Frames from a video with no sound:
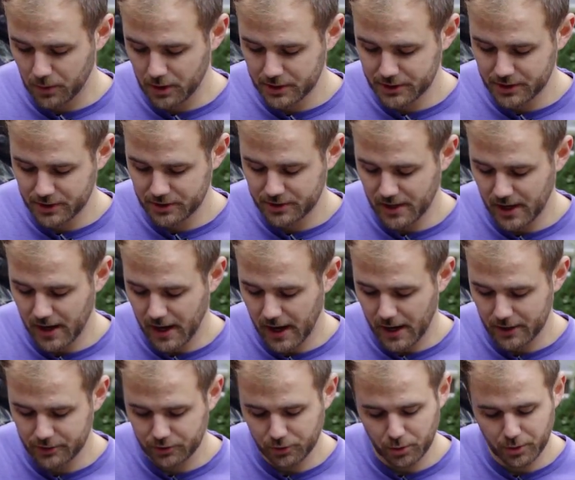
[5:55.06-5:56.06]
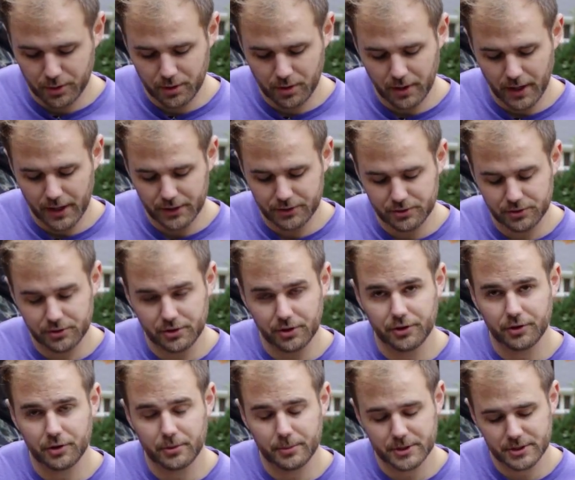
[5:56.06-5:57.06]
works is that as oil enters the
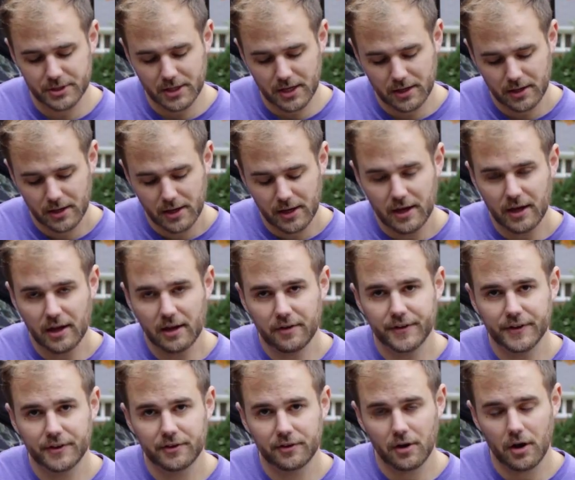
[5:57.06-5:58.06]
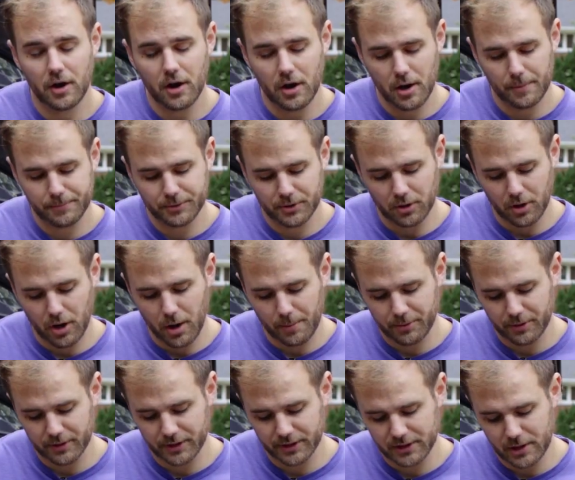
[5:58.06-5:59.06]
thermostat, if it's not up to
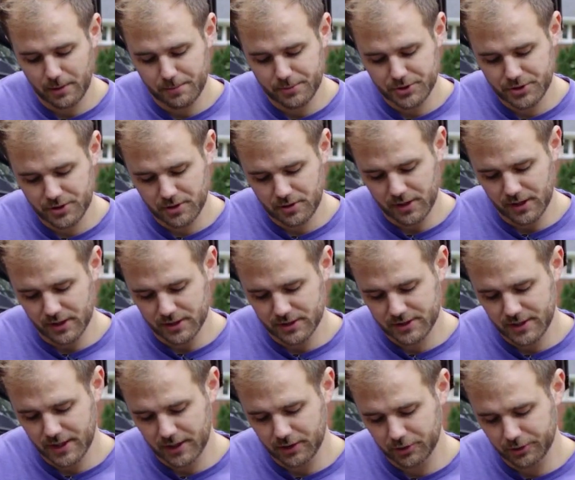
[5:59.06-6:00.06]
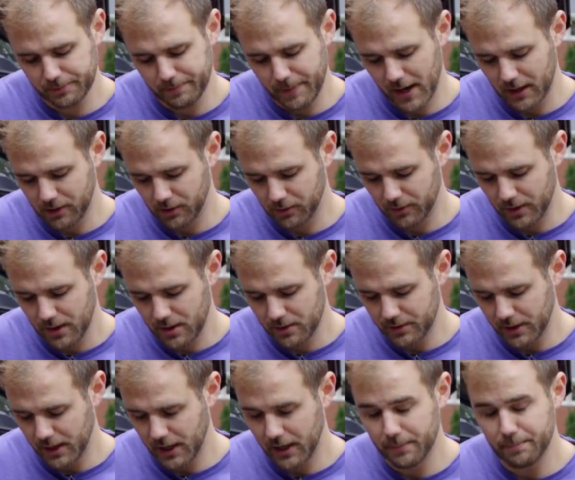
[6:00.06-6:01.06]
operating temperature, it cycles back
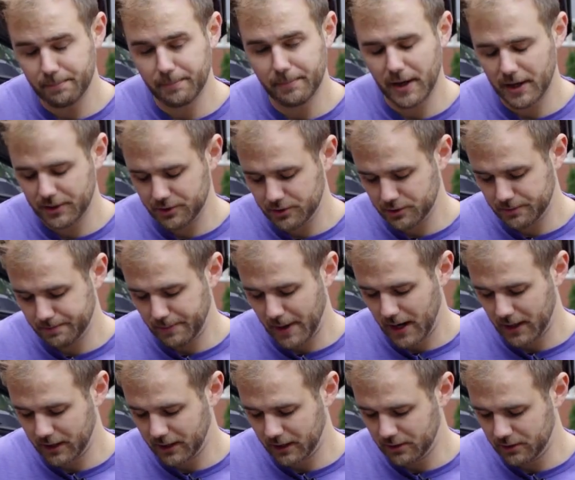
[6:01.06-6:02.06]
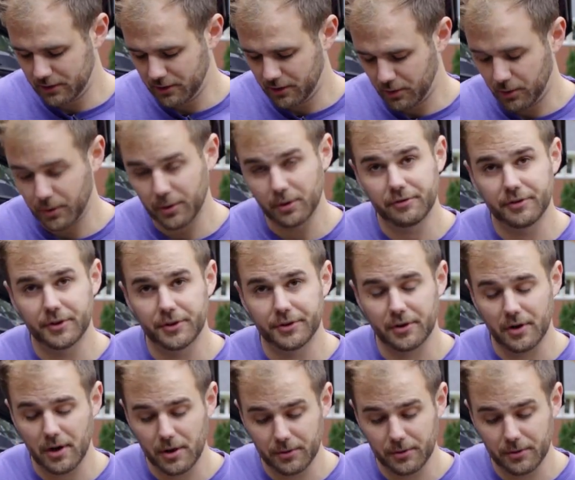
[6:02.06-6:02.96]
around and enters back into the oil filter